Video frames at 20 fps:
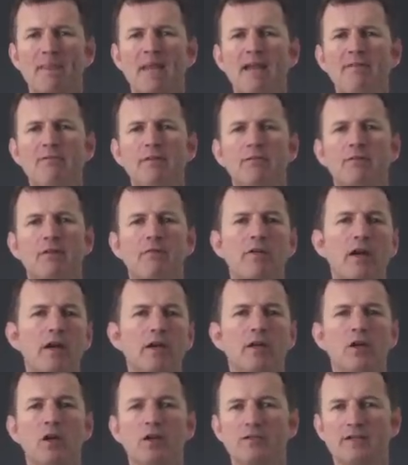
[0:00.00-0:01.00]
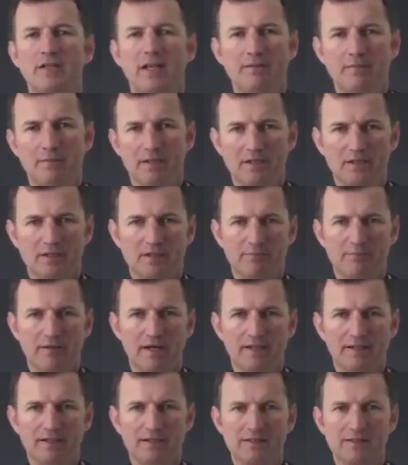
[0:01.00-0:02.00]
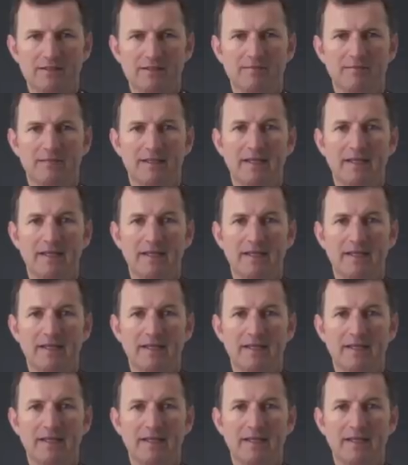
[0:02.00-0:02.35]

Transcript: even if I've only got 10 minutes to practice.